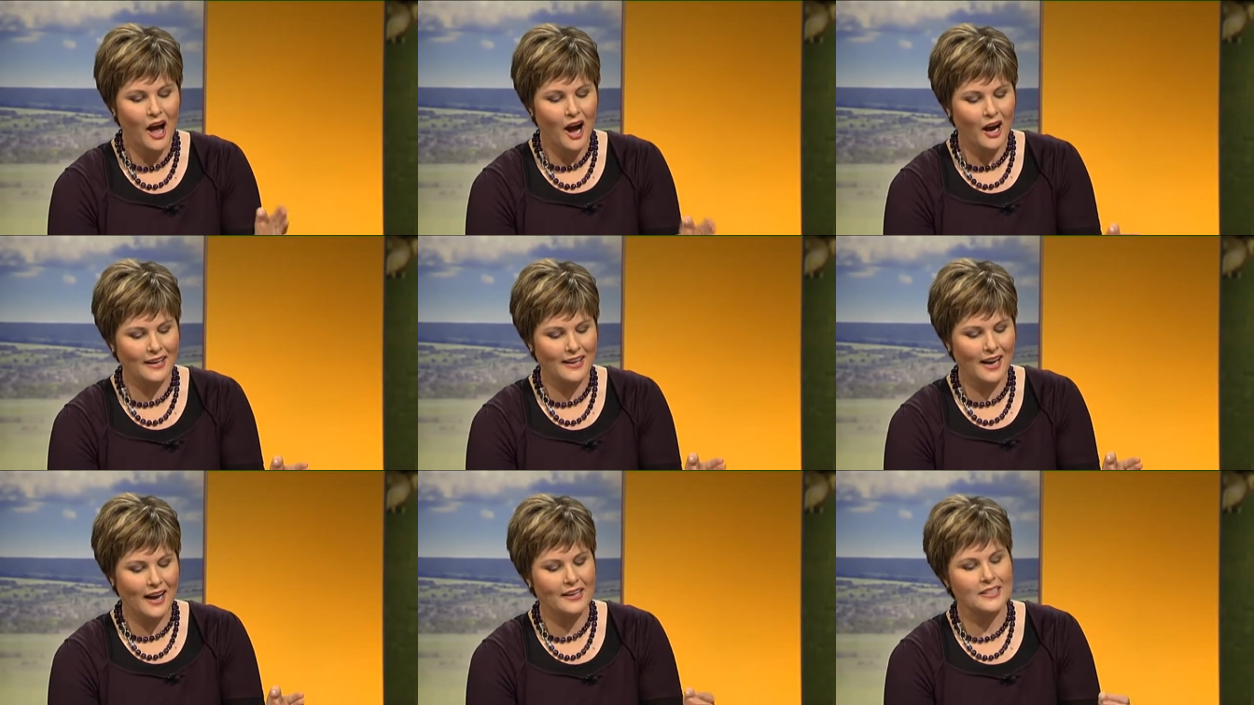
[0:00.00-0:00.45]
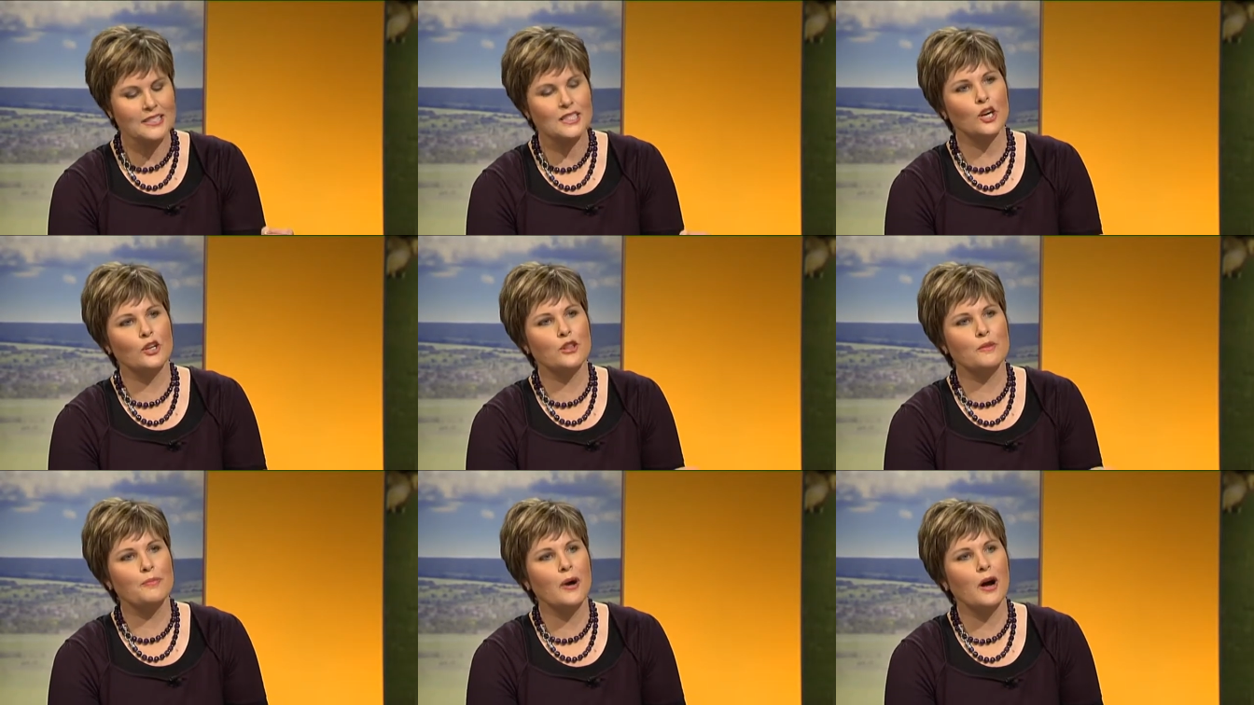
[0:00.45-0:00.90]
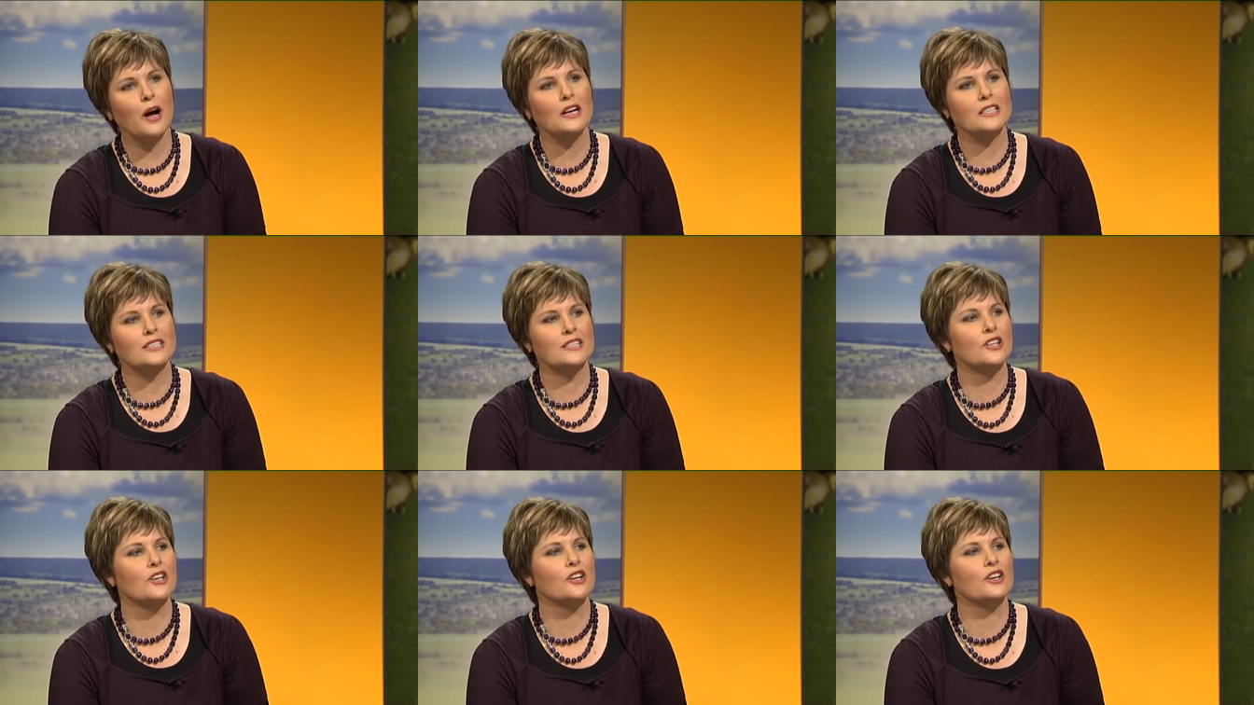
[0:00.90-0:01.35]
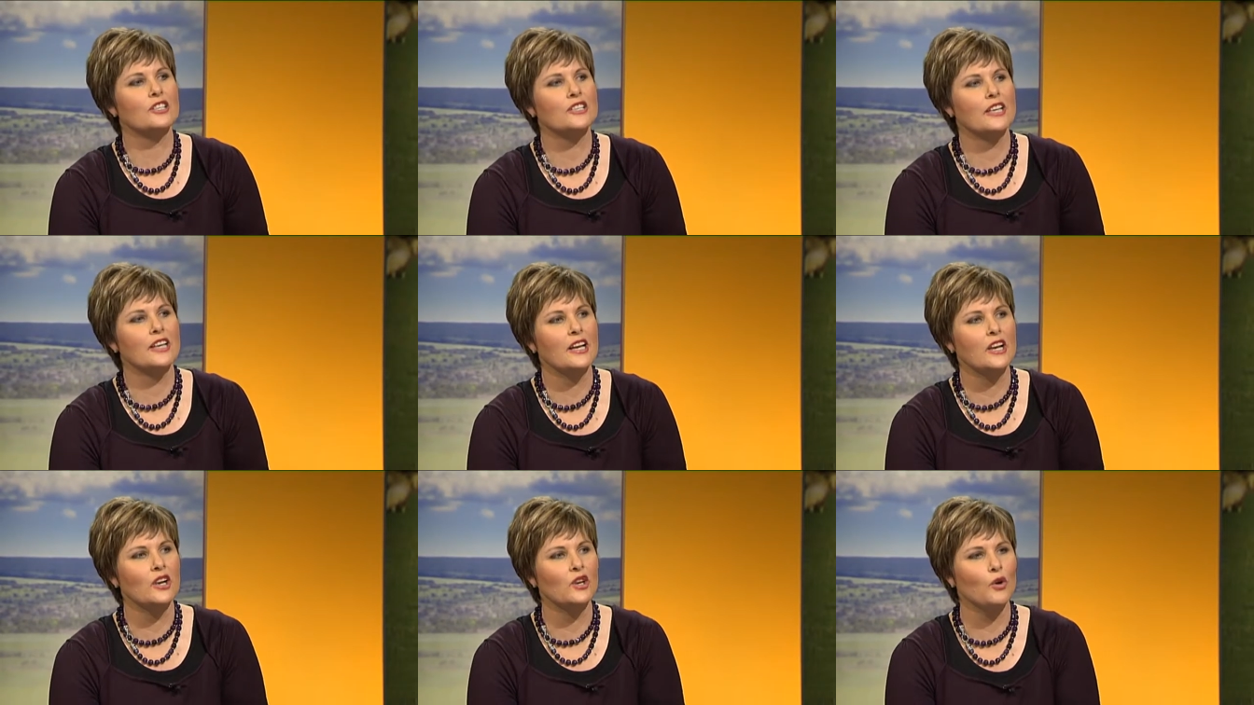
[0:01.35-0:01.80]
Okay, so the
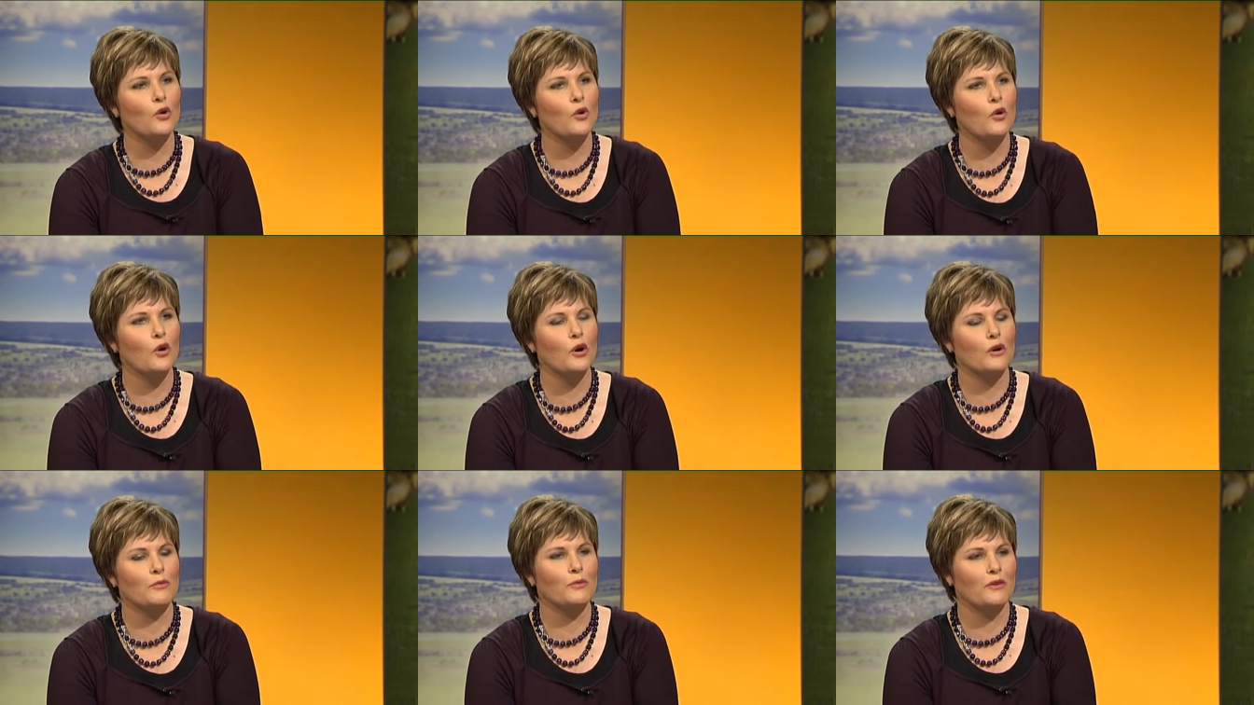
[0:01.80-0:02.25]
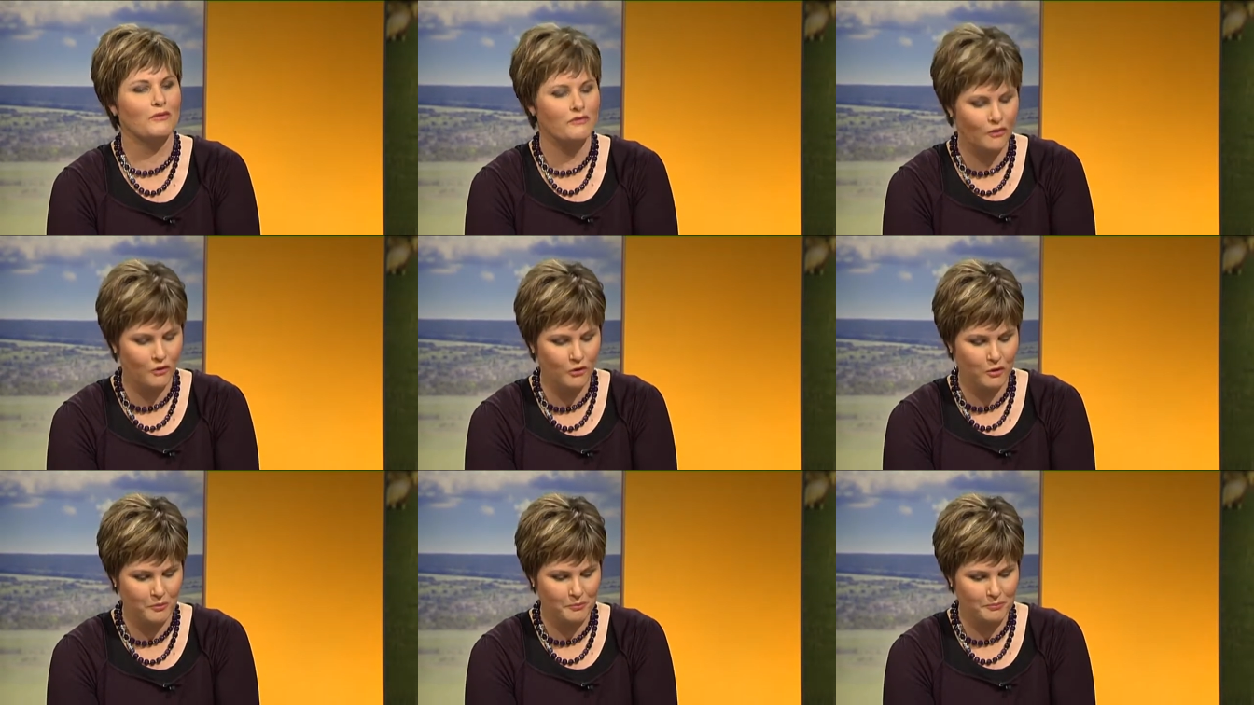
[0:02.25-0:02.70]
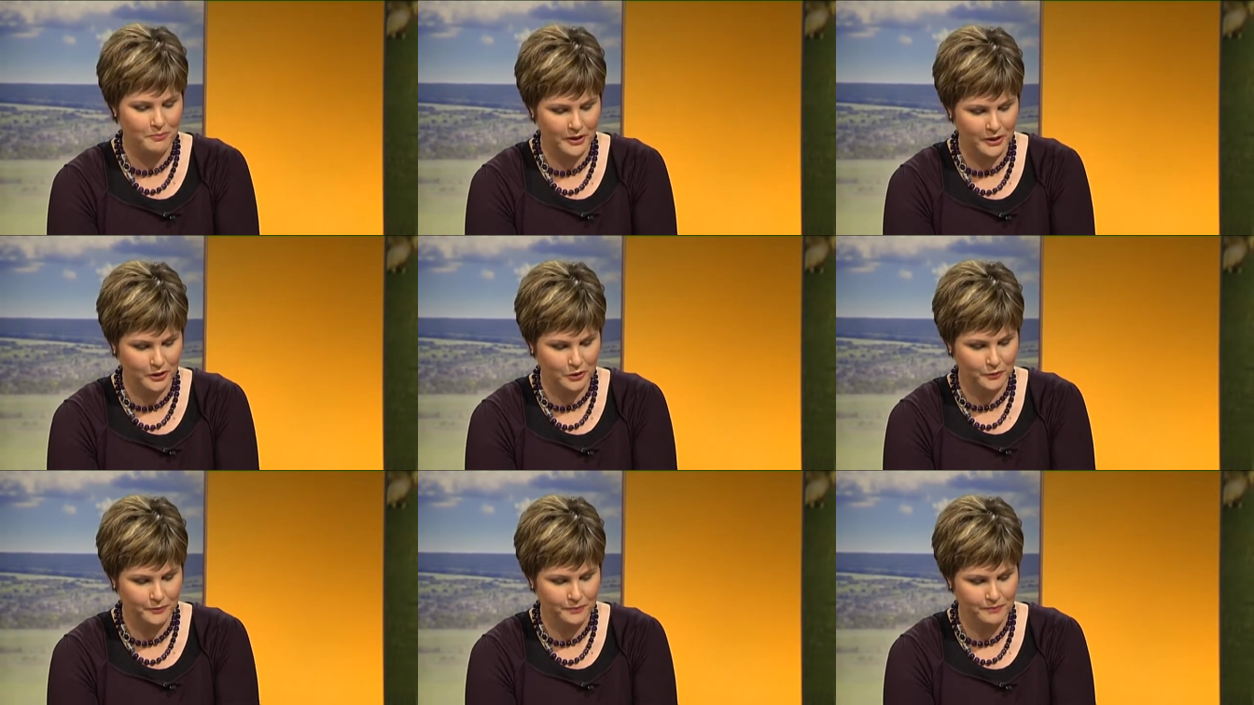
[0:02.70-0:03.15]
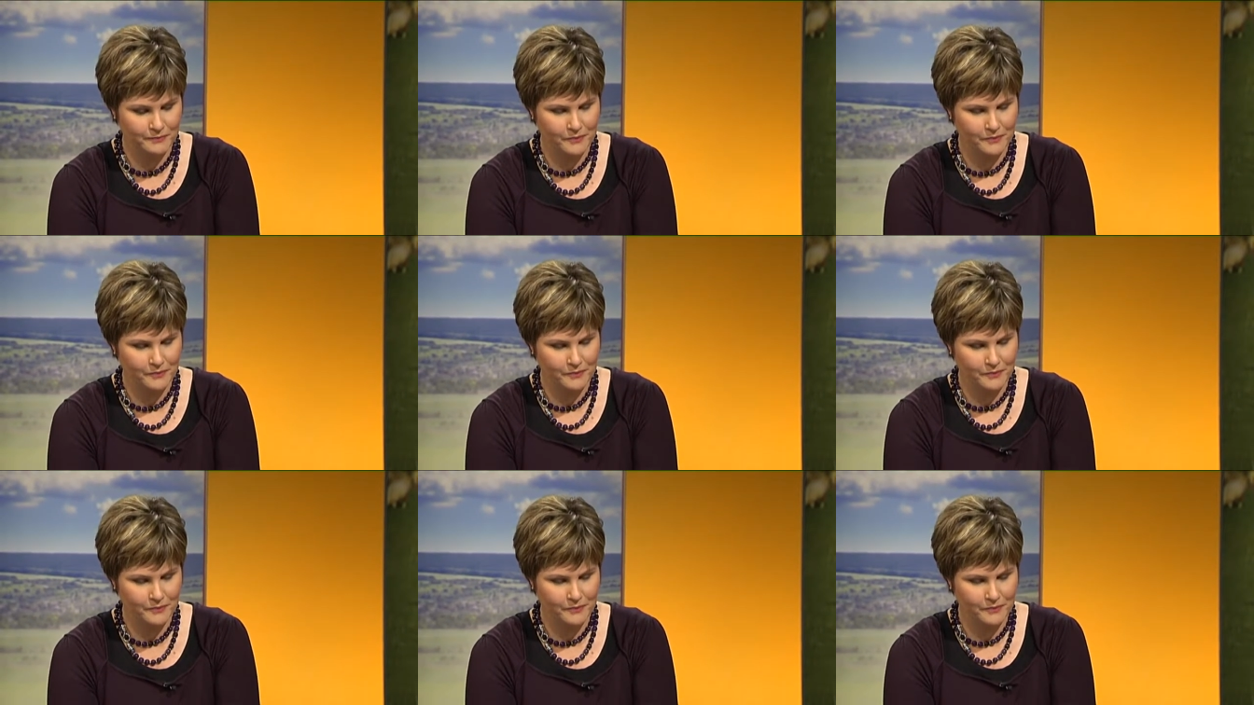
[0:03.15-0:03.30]
biosecurity law reform bill